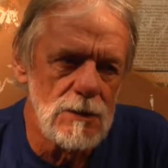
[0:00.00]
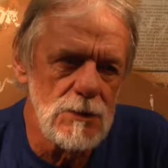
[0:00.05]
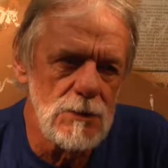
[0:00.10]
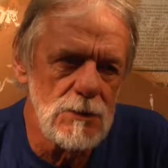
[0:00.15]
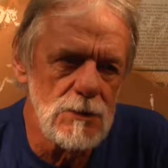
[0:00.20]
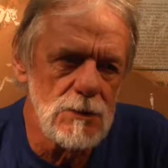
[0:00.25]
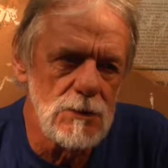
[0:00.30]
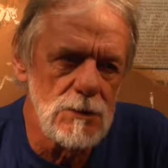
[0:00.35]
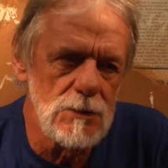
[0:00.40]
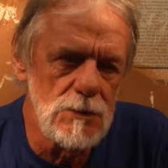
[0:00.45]

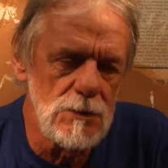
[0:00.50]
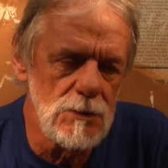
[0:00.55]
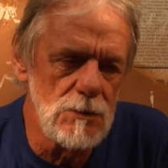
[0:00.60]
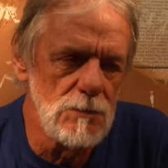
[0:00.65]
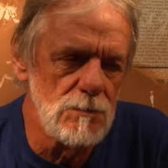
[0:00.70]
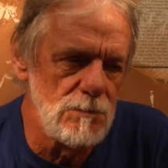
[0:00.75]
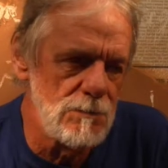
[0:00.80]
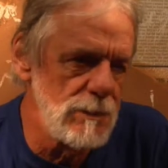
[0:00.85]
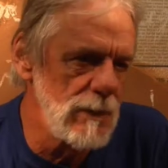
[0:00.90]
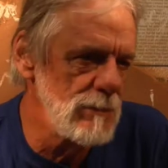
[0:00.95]
two,
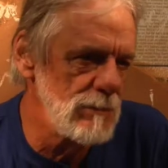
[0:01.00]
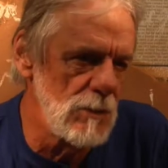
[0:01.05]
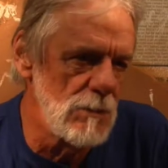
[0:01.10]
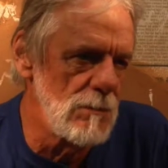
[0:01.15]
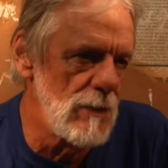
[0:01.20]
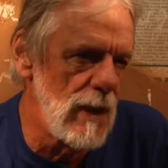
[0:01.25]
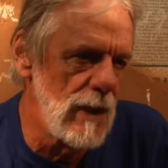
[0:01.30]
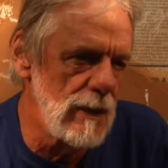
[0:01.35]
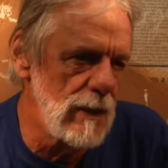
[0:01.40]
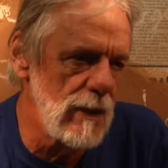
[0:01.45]
two people
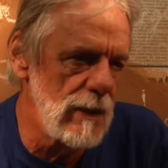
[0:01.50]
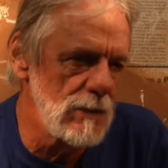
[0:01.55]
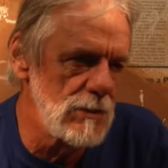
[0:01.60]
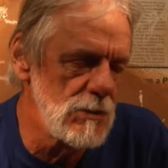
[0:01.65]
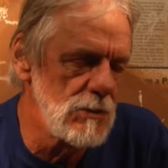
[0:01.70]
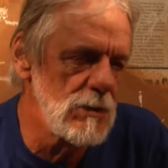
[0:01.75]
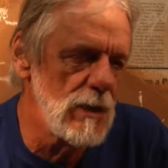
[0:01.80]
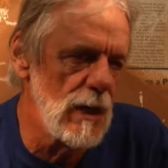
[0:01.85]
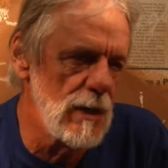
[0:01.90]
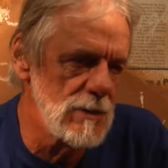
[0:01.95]
my age,
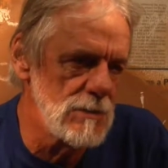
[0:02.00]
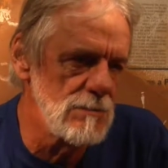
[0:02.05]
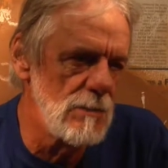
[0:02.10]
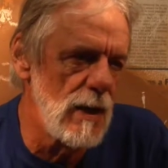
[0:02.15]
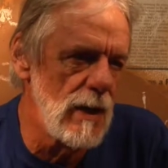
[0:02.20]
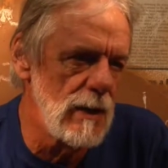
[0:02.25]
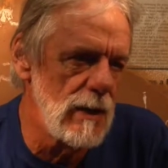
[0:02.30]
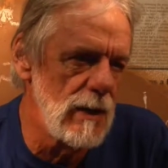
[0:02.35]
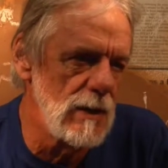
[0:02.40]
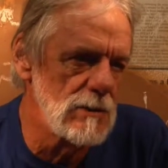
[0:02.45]
two guys
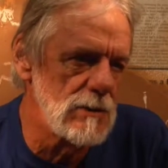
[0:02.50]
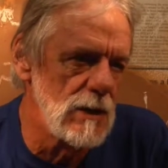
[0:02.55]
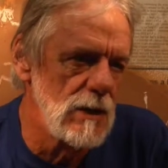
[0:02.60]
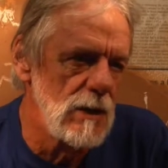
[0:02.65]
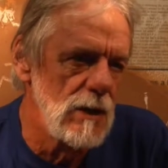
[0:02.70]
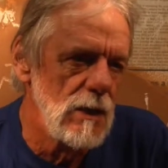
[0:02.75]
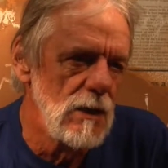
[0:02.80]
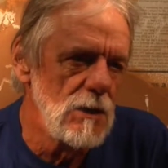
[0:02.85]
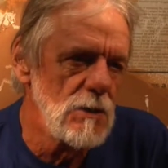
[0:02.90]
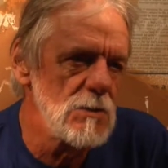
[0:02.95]
my age,
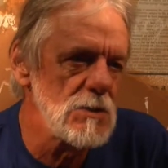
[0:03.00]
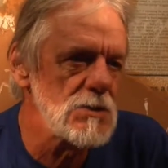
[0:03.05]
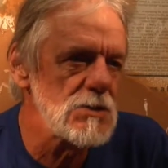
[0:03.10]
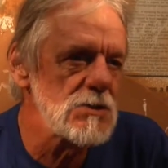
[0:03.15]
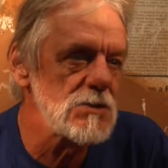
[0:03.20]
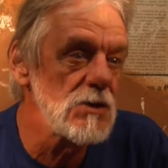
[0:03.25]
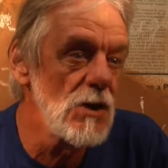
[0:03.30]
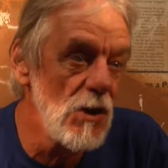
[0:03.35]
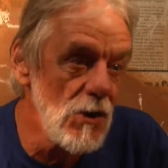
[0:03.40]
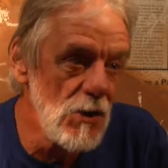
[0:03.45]
who were
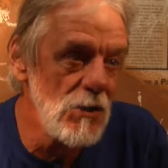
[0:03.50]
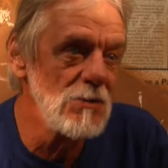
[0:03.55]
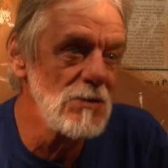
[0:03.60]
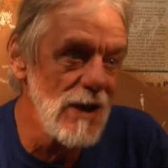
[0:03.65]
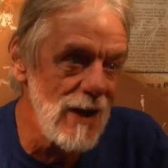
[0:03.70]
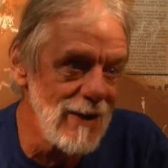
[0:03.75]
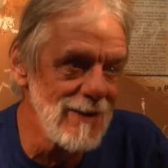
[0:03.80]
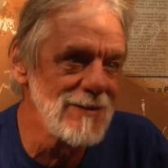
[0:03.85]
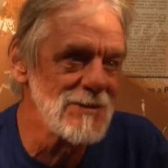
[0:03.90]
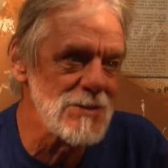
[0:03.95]
so
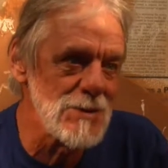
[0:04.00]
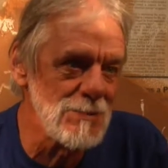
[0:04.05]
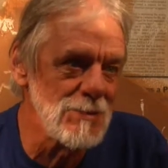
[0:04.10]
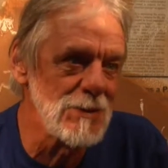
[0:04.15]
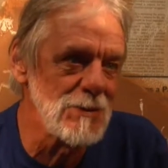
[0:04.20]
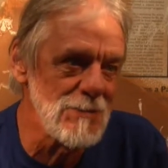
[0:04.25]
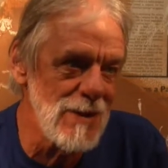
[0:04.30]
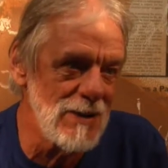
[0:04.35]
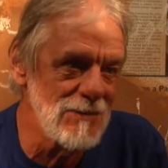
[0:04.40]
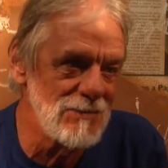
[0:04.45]

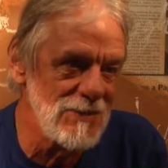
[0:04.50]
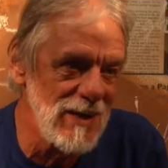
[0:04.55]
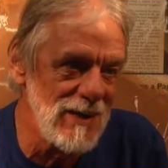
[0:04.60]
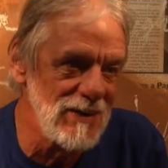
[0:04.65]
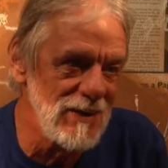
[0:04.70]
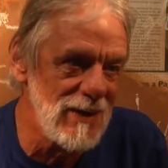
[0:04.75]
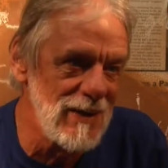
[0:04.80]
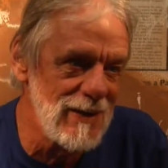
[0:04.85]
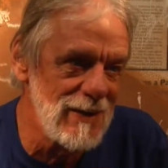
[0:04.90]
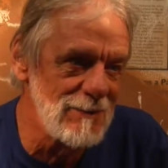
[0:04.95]
knowledgeable about
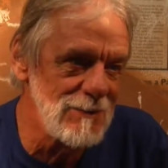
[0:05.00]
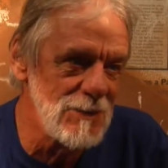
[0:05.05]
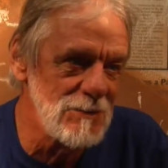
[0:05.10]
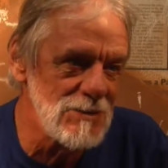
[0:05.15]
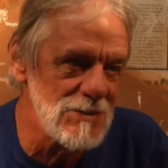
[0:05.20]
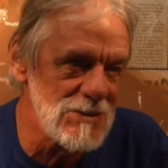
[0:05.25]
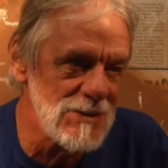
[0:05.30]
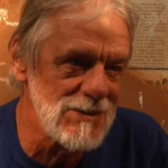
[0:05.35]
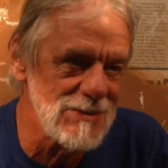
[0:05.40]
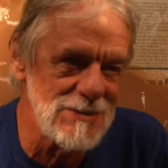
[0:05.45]
Vietnam. It
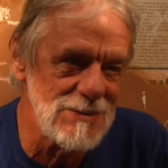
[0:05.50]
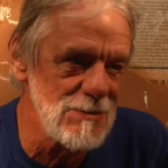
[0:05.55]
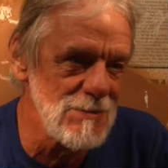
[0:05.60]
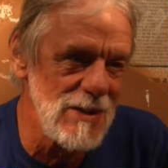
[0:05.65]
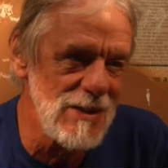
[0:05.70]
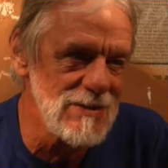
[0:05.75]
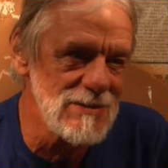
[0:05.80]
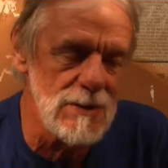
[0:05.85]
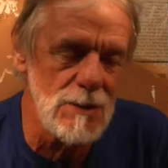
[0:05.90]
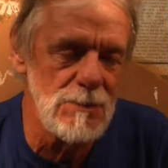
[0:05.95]
was just
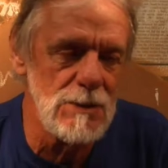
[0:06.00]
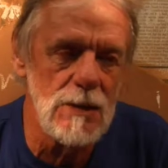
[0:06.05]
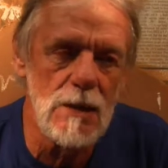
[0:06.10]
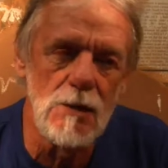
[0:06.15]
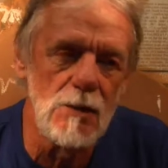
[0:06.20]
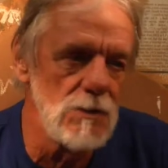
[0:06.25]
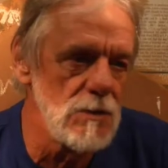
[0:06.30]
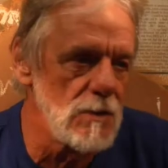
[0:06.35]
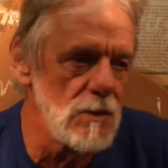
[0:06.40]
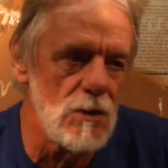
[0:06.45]
amazing. I mean, they
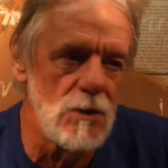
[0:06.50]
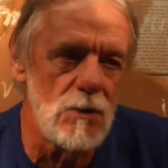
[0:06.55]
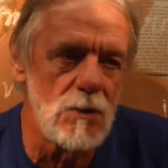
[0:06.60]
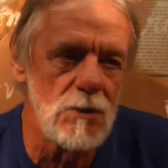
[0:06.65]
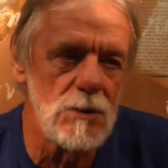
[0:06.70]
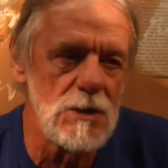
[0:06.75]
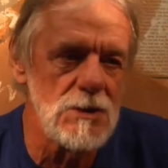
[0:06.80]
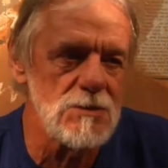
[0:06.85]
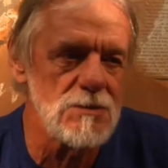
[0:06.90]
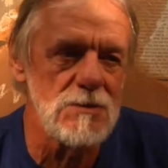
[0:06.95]
knew the
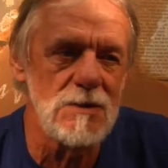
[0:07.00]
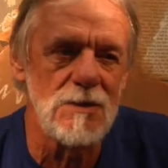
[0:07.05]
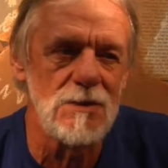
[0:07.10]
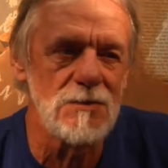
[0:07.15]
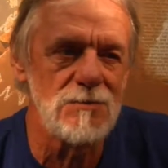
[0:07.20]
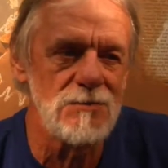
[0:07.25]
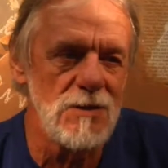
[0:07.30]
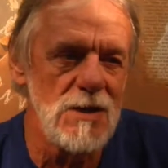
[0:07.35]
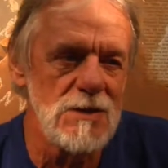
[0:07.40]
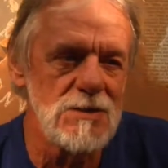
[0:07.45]
whole history of
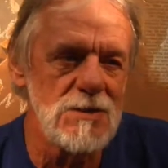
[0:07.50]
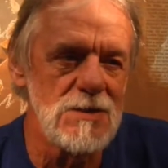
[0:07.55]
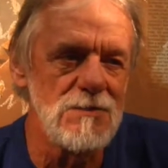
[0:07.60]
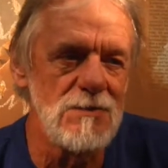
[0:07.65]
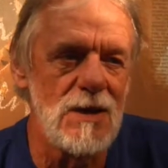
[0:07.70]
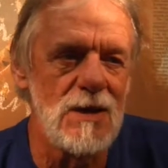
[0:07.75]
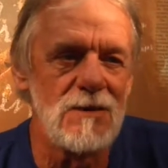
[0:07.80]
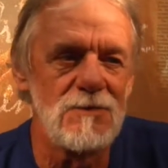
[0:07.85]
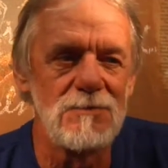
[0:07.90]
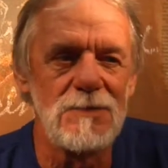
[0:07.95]
the French
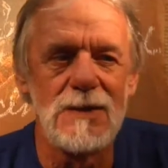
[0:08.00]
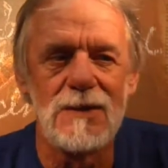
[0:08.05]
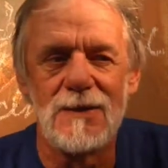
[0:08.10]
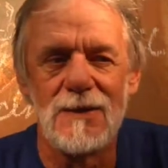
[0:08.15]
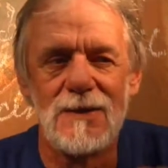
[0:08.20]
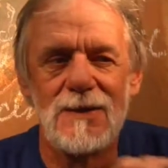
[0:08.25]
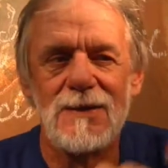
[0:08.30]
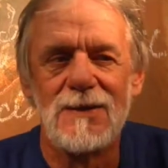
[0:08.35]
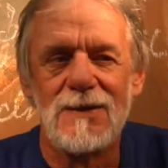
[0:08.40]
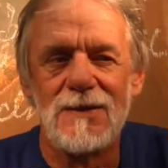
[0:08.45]
involvement.
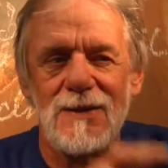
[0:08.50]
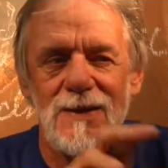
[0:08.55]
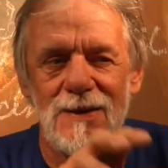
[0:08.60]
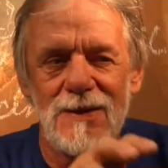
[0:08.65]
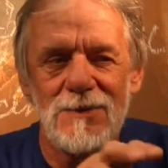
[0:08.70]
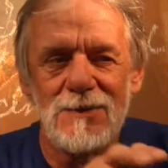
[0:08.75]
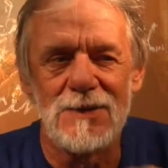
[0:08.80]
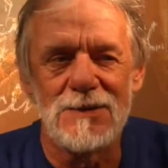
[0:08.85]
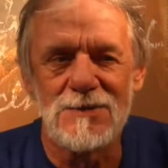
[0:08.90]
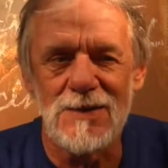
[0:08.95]

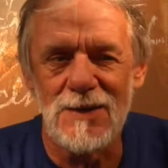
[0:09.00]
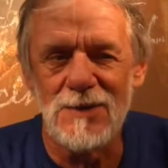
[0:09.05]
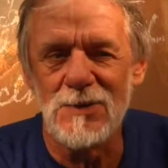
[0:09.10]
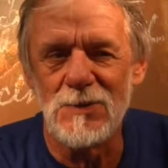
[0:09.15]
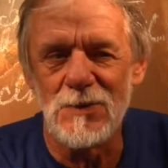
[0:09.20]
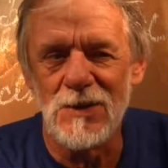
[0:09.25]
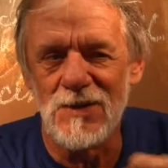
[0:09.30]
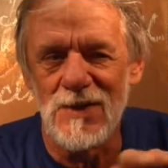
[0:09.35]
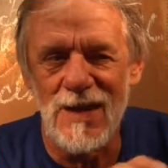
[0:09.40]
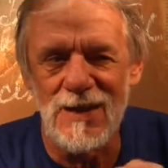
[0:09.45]
Anyways, I don't know
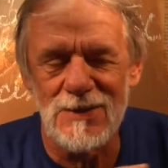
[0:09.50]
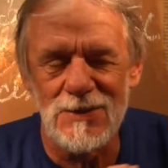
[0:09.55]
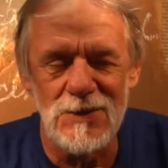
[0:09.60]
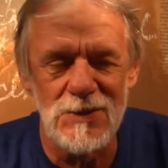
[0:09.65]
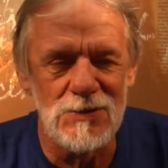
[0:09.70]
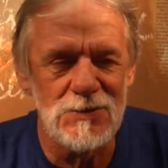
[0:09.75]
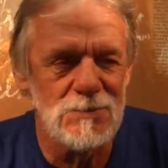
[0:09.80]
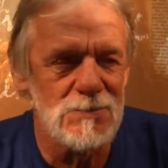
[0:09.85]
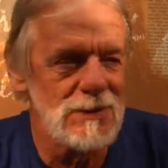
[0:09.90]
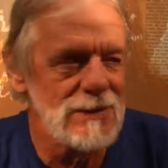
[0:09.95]
where that
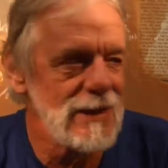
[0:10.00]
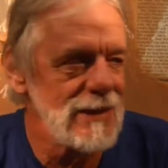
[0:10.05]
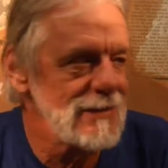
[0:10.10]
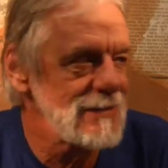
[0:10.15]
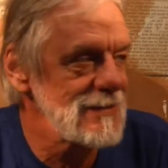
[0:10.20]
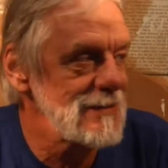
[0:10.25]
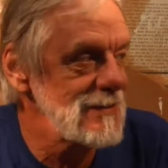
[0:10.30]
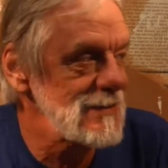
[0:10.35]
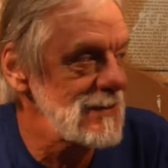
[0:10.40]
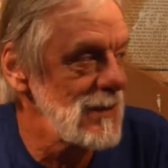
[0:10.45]
goes, but
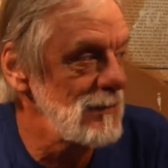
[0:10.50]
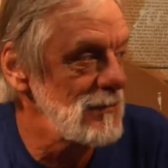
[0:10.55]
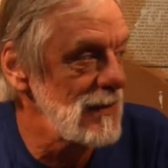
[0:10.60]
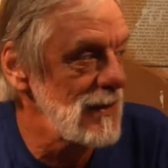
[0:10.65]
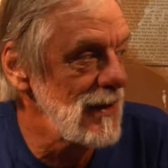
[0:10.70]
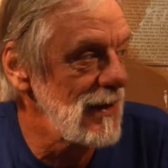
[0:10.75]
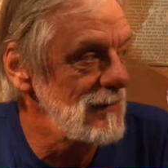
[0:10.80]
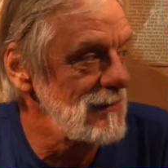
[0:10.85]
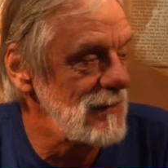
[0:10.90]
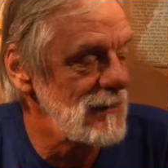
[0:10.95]
that's just
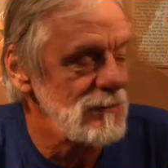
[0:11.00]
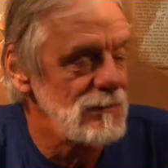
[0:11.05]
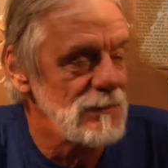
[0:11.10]
something I